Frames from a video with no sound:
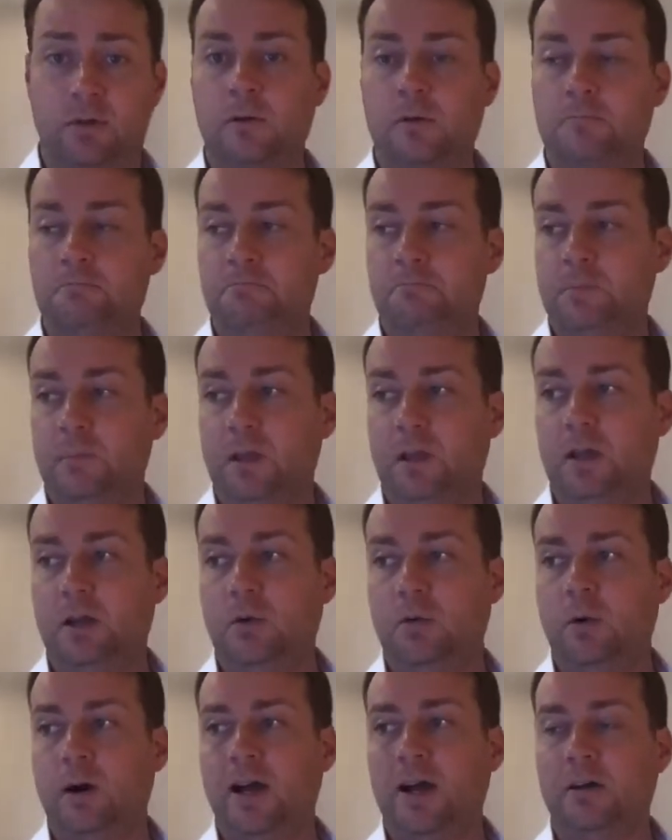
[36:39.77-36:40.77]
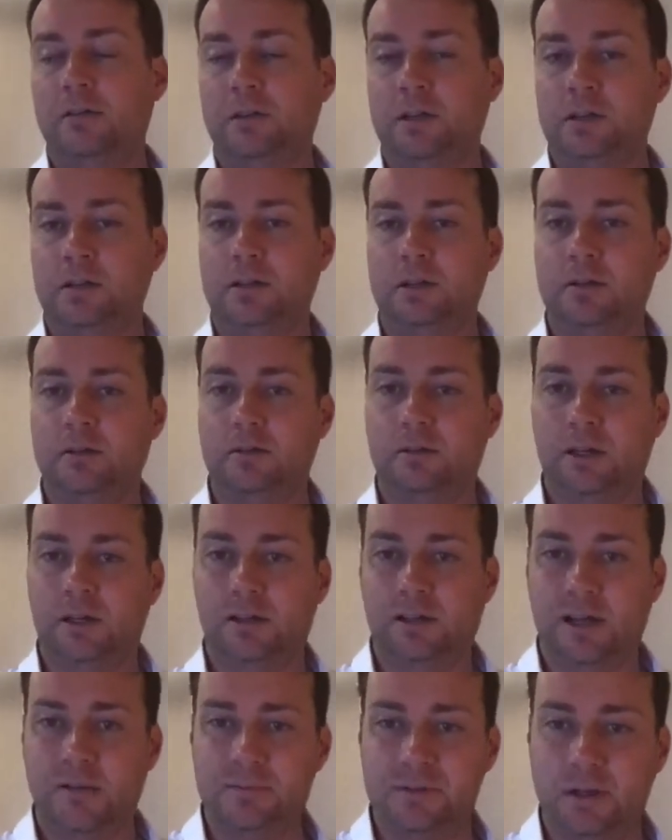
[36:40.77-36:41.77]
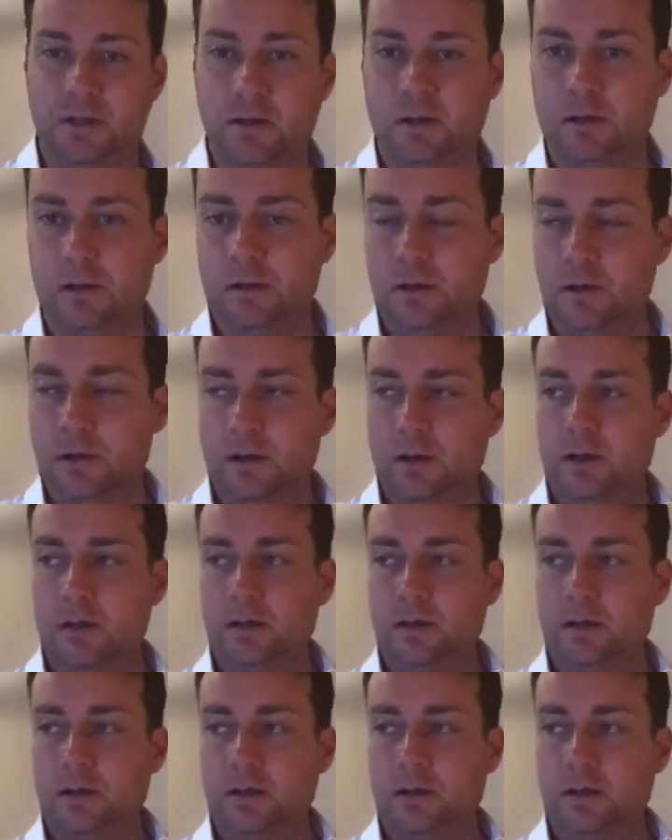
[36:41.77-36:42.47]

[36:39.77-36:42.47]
So in a way, I think that the clubs are,